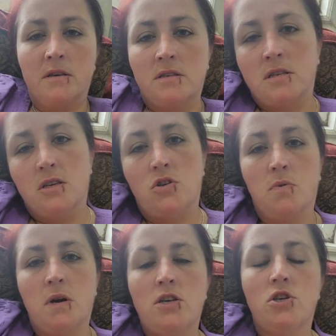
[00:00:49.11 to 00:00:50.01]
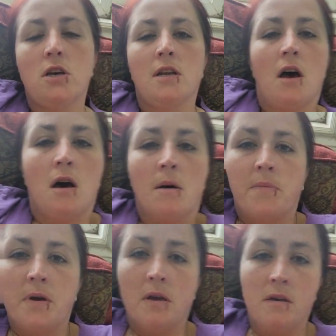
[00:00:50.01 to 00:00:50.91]
this situation
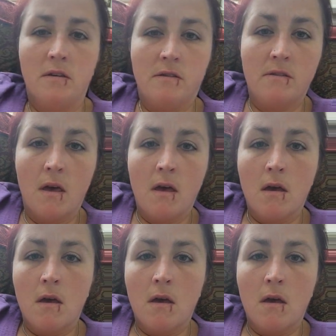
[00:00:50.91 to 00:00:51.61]
up is